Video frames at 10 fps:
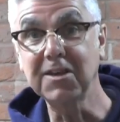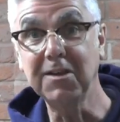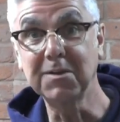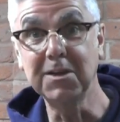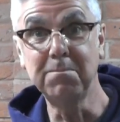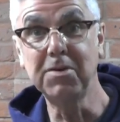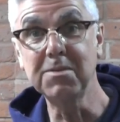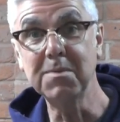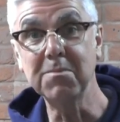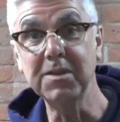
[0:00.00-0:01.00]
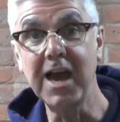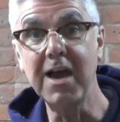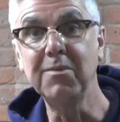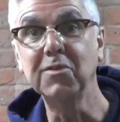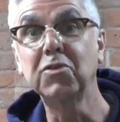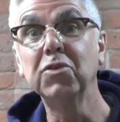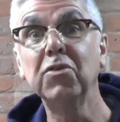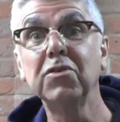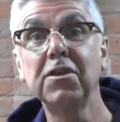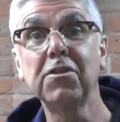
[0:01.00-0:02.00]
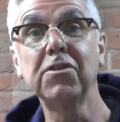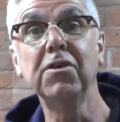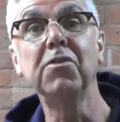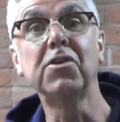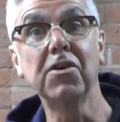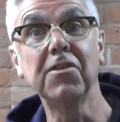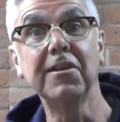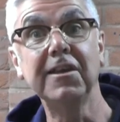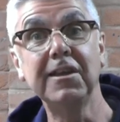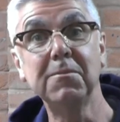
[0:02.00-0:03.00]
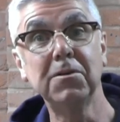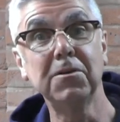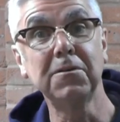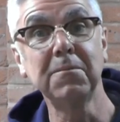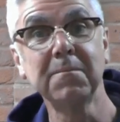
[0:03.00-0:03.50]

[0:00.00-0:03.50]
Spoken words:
and I'm going to put them up there and we'll talk you through the current leaderboard.